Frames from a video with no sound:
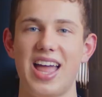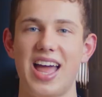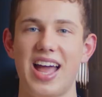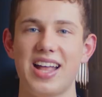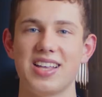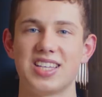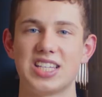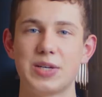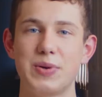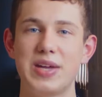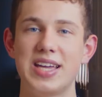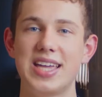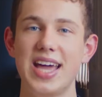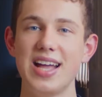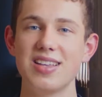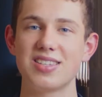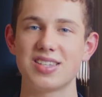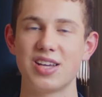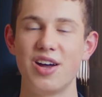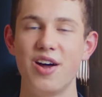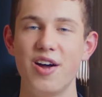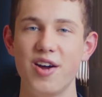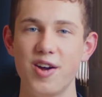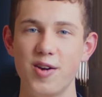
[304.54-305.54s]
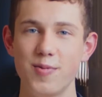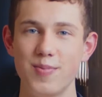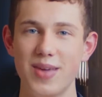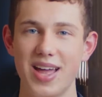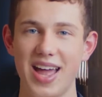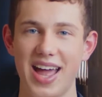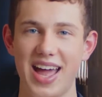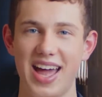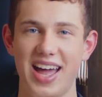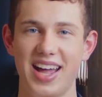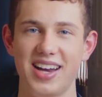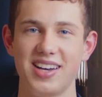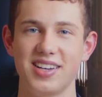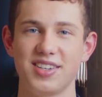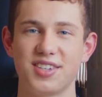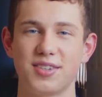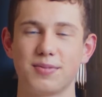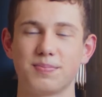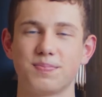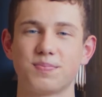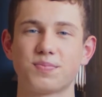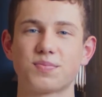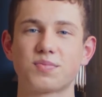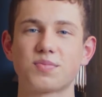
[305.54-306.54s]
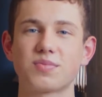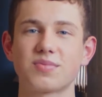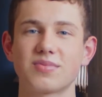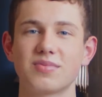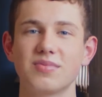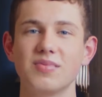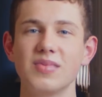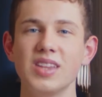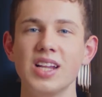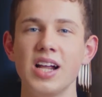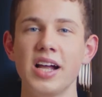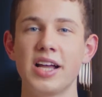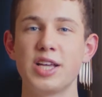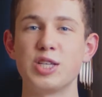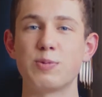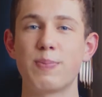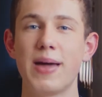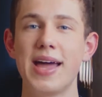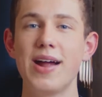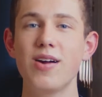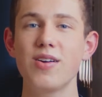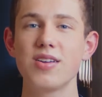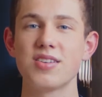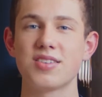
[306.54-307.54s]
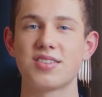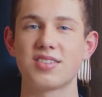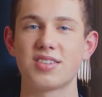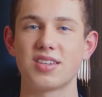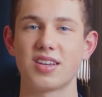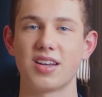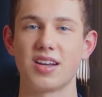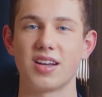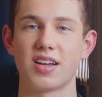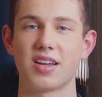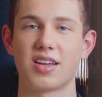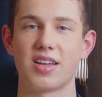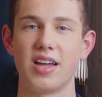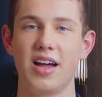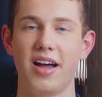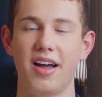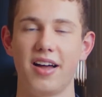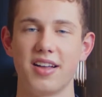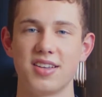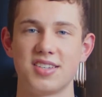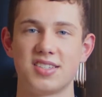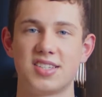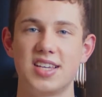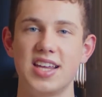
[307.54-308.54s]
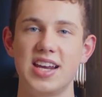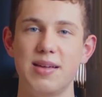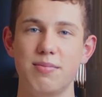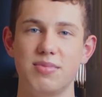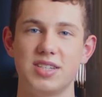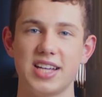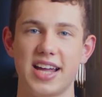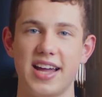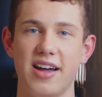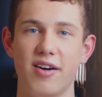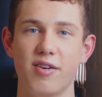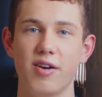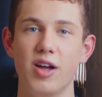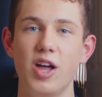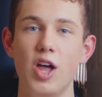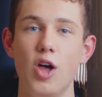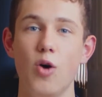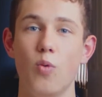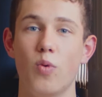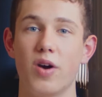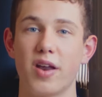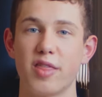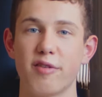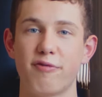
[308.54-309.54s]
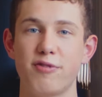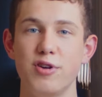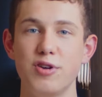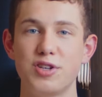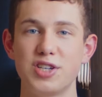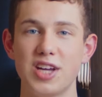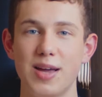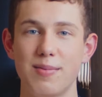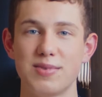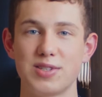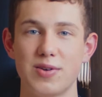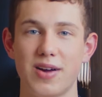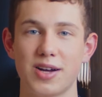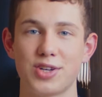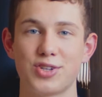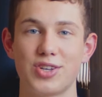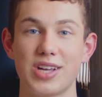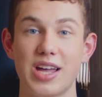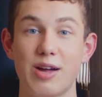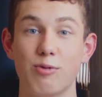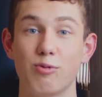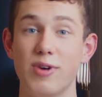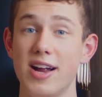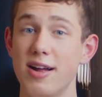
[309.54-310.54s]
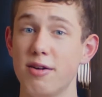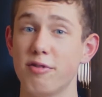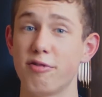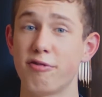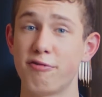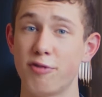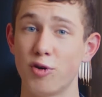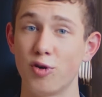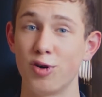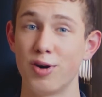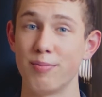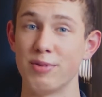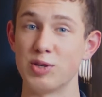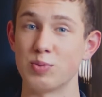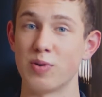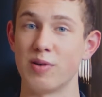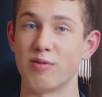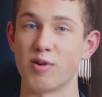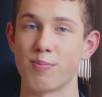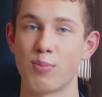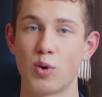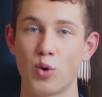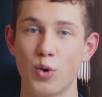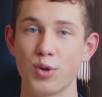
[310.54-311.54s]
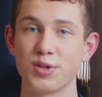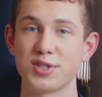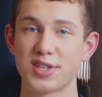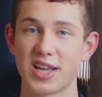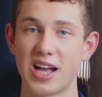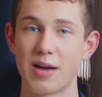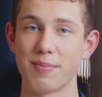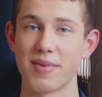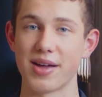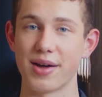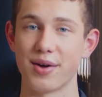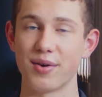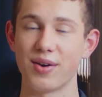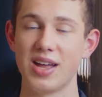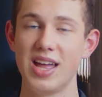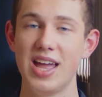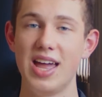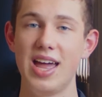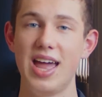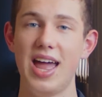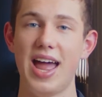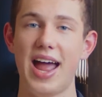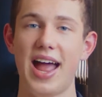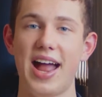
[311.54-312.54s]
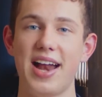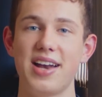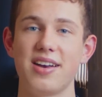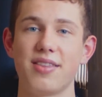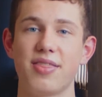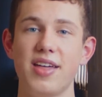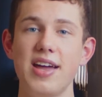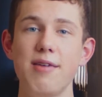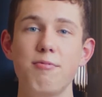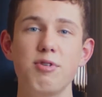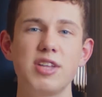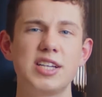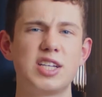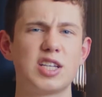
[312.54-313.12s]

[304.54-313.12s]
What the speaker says: And so he gets home, and his parents sit him down. One of the few times they're actually around for him is when reports come out, and they're really